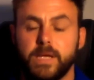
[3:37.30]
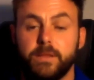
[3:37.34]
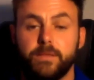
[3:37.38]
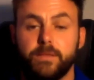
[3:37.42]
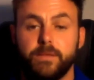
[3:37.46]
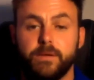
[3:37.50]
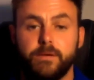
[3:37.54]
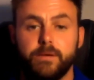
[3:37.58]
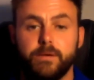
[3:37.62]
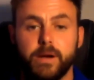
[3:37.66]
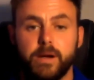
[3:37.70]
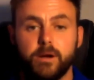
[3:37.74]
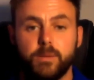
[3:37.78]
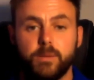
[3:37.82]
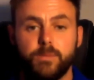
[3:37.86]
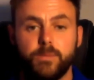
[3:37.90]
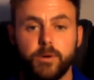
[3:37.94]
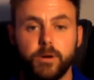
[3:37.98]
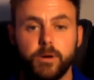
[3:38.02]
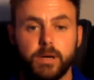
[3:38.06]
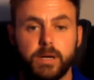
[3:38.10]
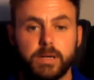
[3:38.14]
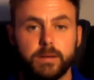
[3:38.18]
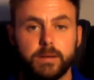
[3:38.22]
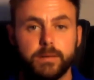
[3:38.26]
The red hot
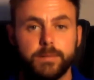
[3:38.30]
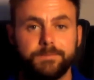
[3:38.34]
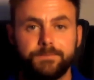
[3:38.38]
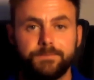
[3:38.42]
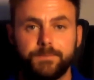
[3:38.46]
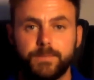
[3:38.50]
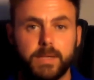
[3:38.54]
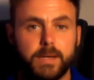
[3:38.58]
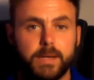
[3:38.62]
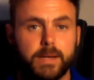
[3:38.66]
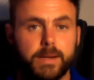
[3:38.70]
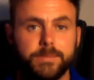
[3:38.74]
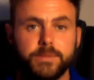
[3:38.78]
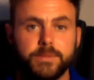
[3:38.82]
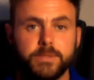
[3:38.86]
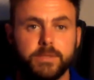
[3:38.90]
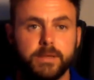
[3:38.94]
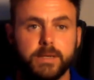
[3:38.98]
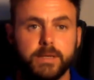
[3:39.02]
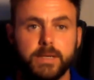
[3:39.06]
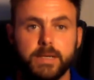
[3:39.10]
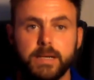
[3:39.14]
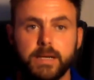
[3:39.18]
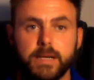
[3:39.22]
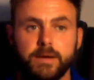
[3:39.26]
poker, I
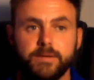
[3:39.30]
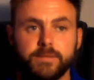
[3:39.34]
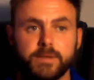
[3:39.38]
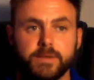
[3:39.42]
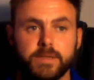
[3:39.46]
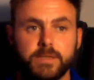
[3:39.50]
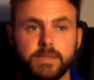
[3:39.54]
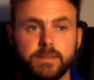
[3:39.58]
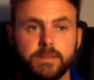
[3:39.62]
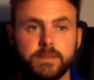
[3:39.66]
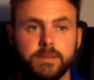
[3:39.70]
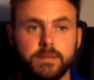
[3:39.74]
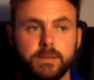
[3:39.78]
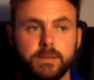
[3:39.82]
absolutely love it.